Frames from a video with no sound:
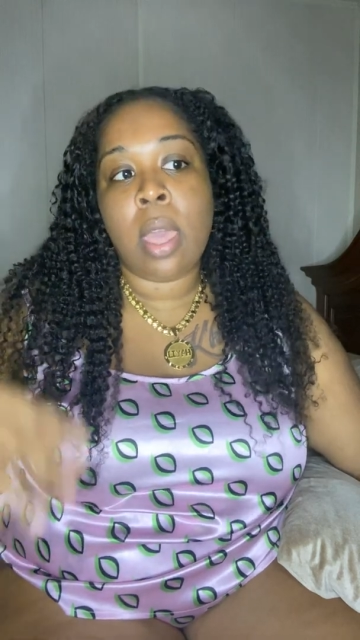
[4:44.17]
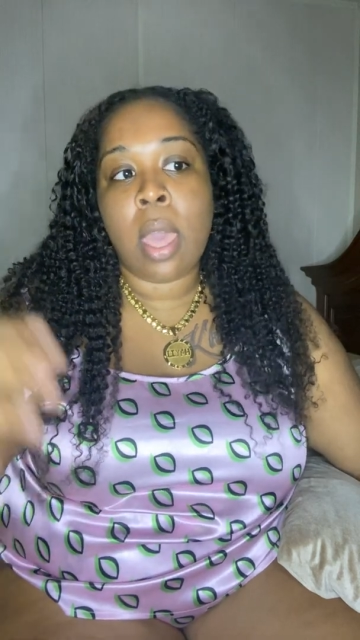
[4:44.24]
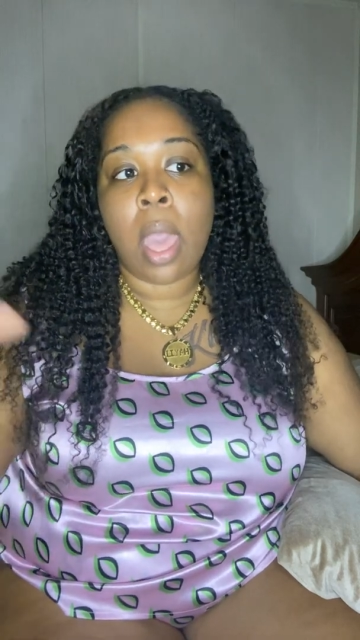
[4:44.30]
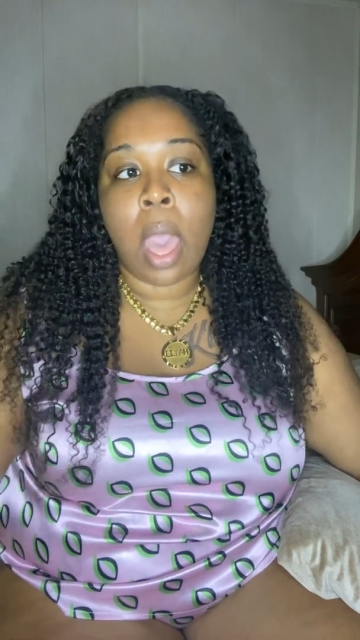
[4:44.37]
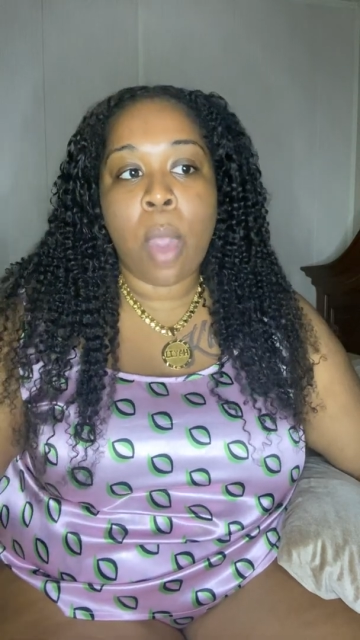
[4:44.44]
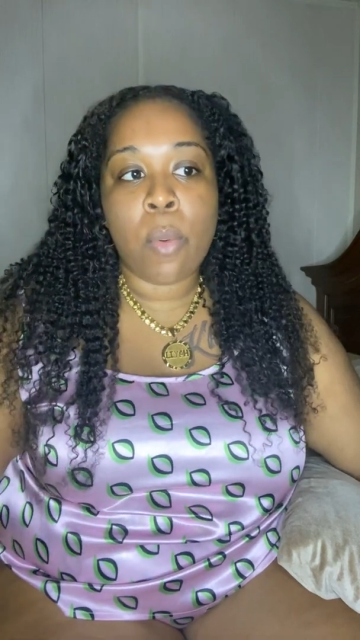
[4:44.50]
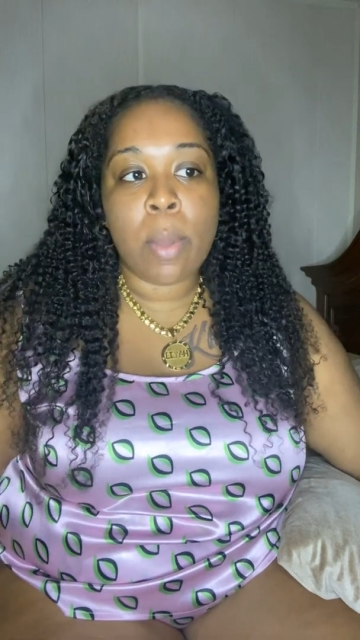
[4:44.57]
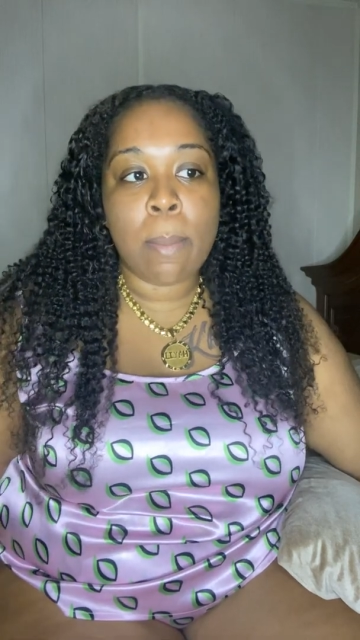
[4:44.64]

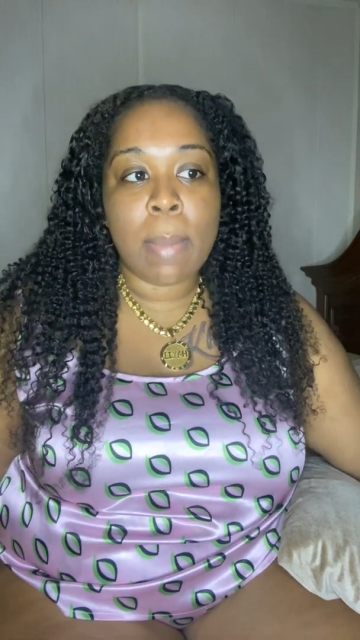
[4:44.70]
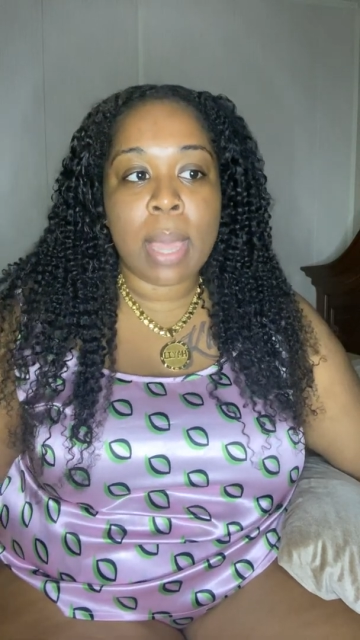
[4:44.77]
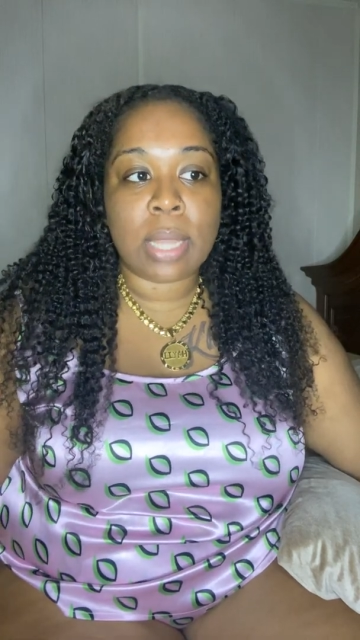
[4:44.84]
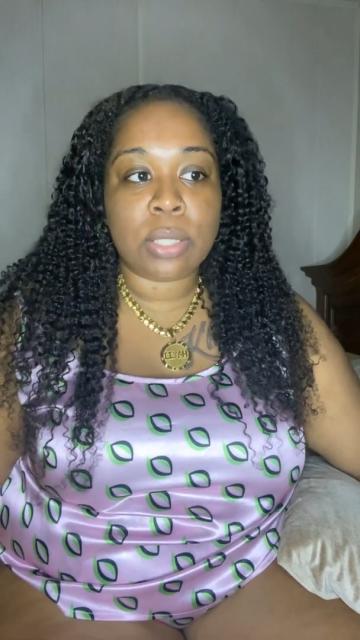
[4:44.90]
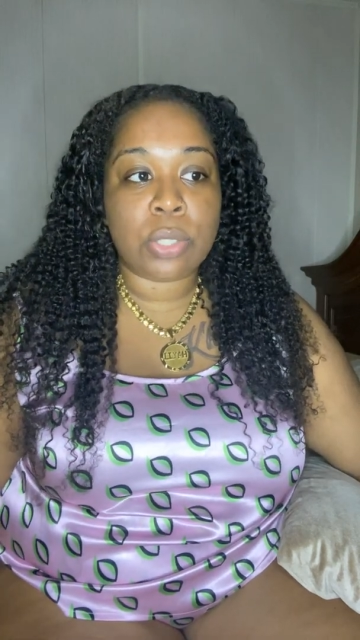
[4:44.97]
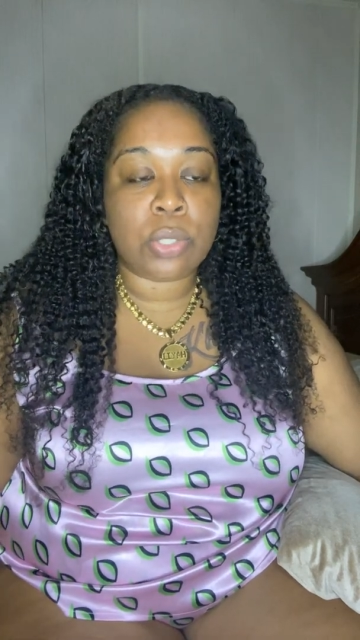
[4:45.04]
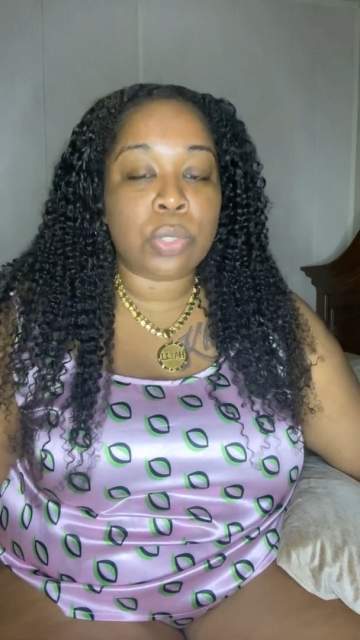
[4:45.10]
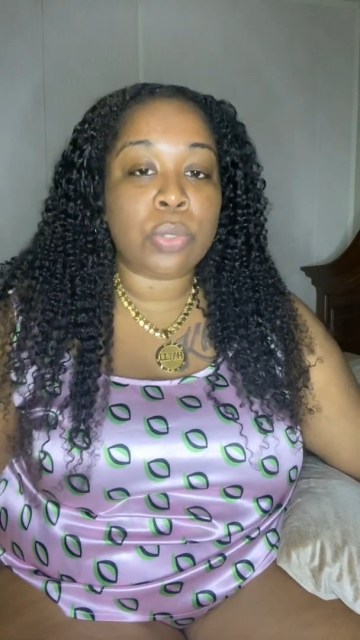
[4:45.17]
I went back
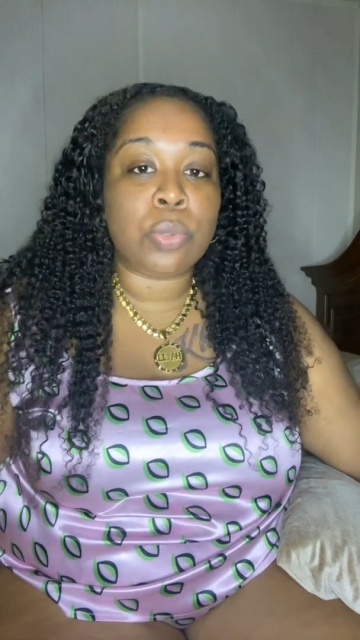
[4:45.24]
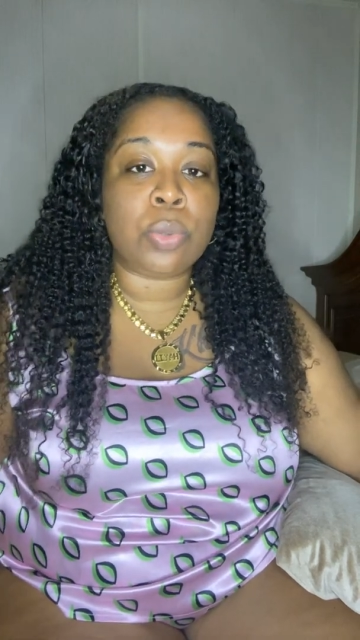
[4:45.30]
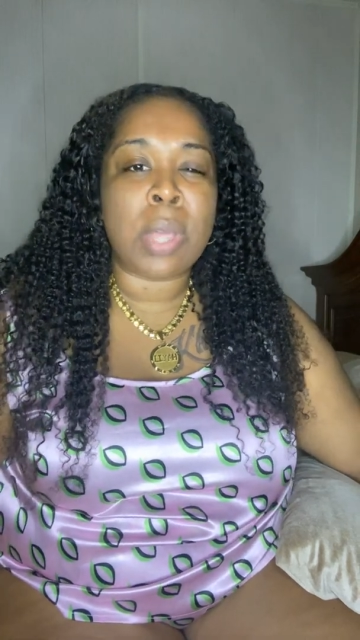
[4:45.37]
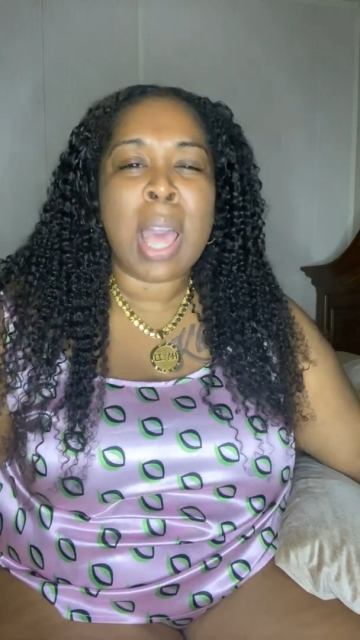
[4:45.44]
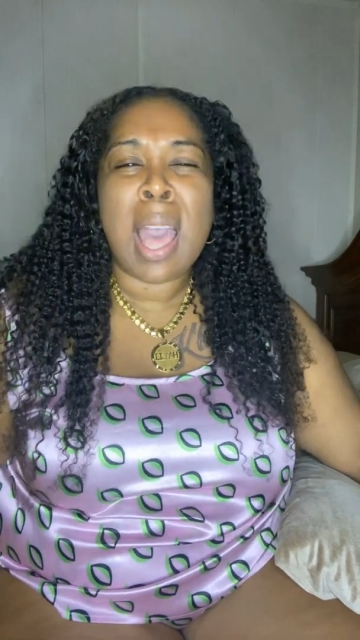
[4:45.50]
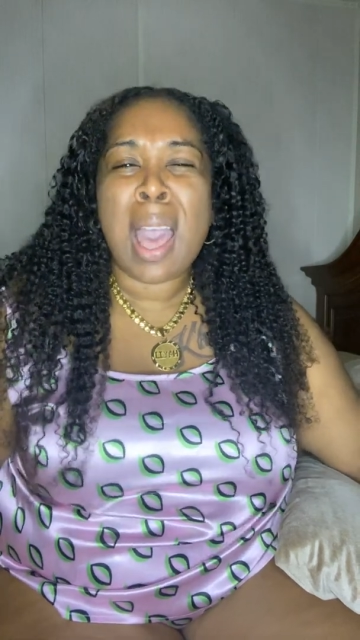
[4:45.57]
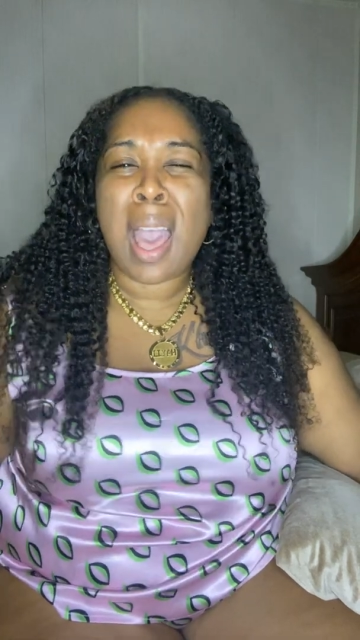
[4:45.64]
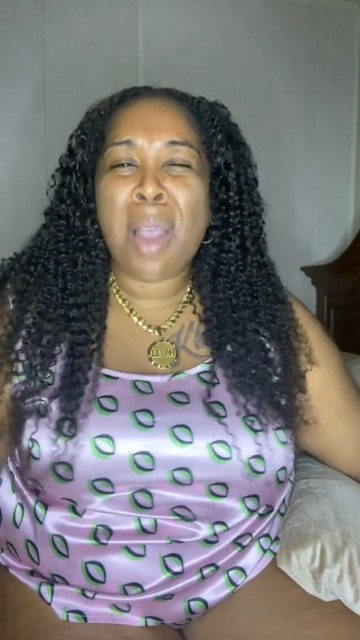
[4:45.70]
to school.
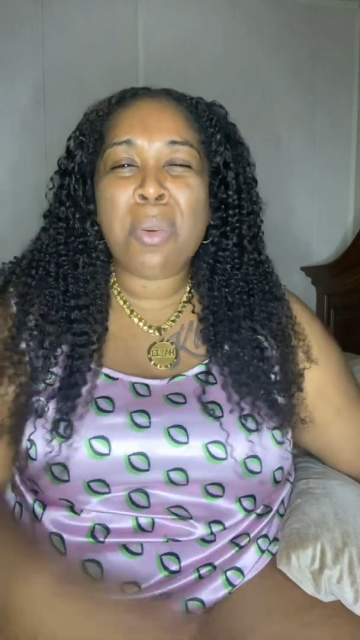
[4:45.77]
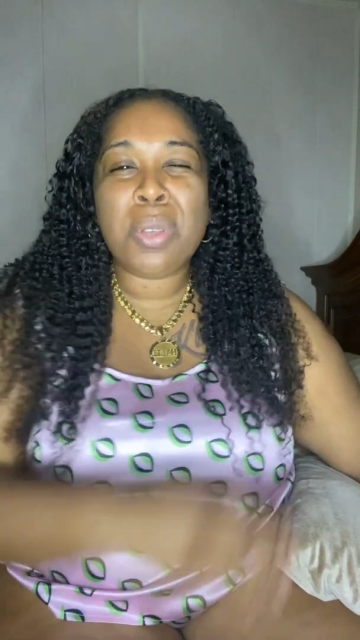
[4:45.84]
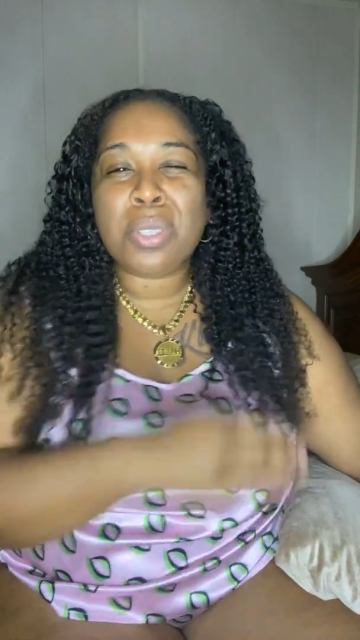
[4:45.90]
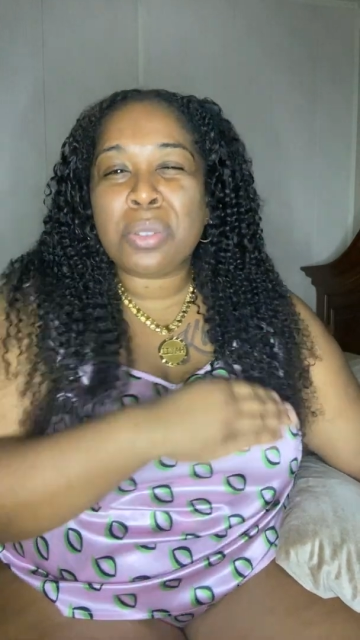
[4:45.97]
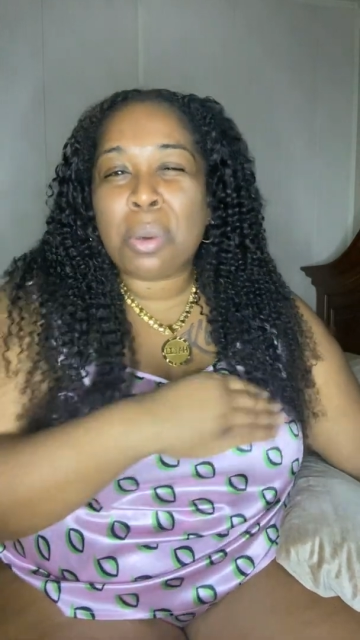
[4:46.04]
I was